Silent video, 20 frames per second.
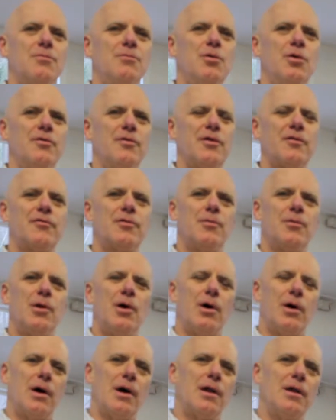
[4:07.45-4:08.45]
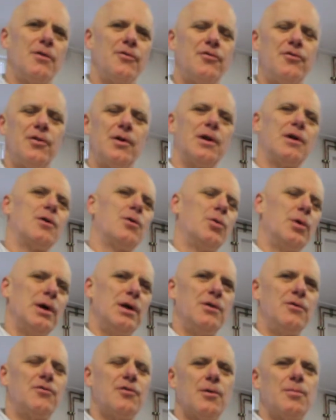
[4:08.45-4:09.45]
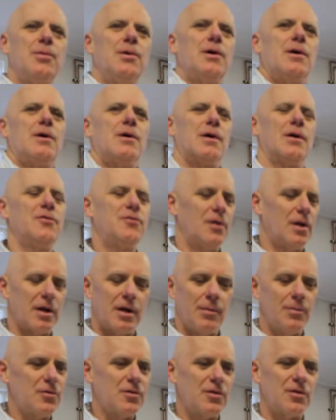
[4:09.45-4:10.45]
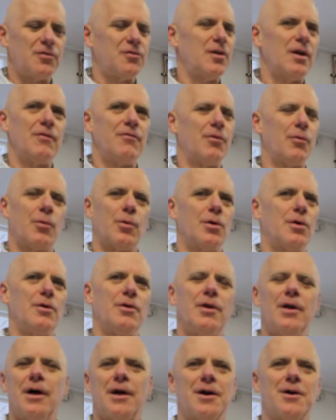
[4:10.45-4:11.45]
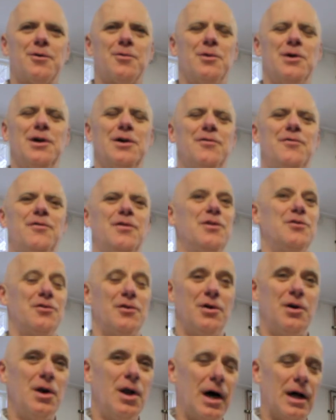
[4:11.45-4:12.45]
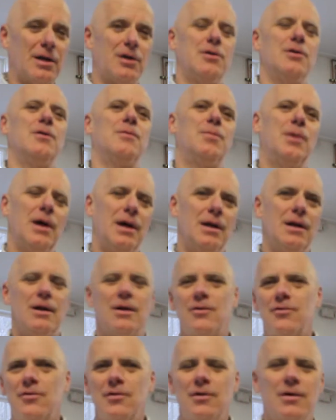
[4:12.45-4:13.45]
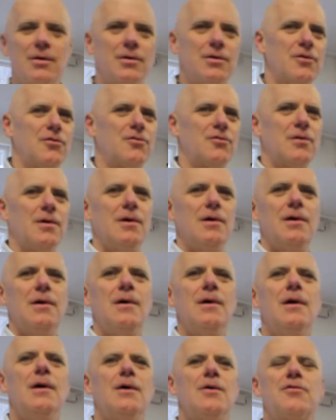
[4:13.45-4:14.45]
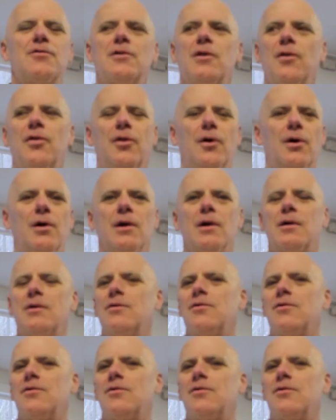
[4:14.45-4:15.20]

Moving from Long Island City, Queens, up here, and it's like I'm just gonna save the world a lot of grief. These are not good paintings. You know, just it's cathartic.